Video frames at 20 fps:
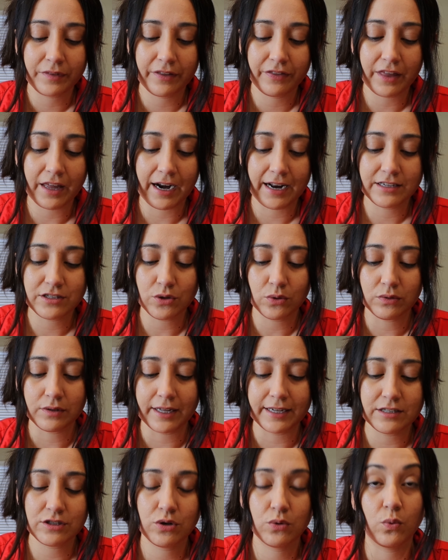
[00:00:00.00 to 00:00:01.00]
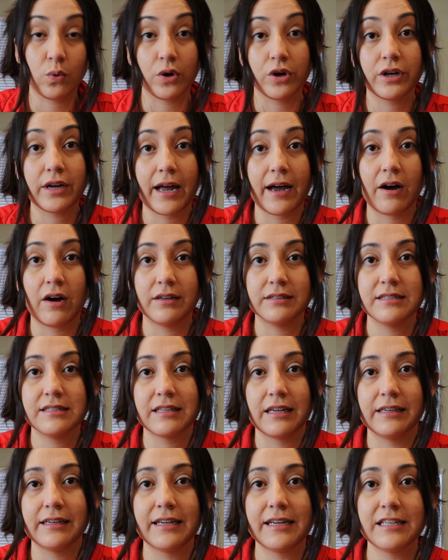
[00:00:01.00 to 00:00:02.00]
that I don't like to work out on
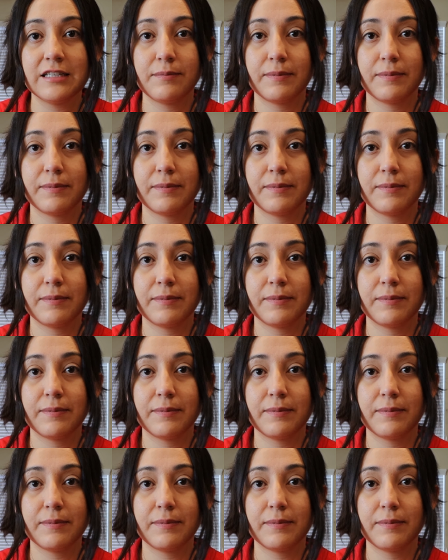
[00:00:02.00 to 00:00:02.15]
Sundays